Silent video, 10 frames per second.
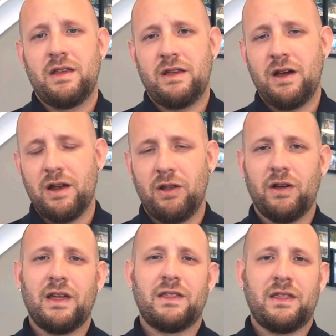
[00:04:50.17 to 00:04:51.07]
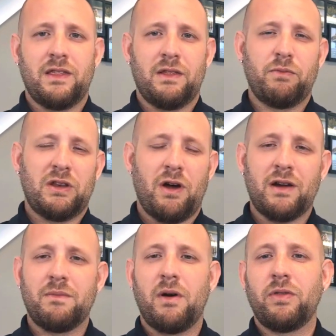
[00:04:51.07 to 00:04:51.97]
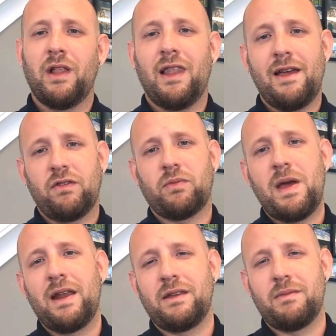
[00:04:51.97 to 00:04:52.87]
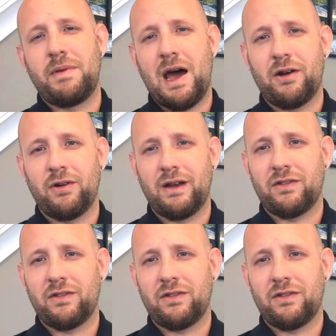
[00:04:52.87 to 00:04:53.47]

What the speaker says: you got to look at, we talked about the lifespan of the battery.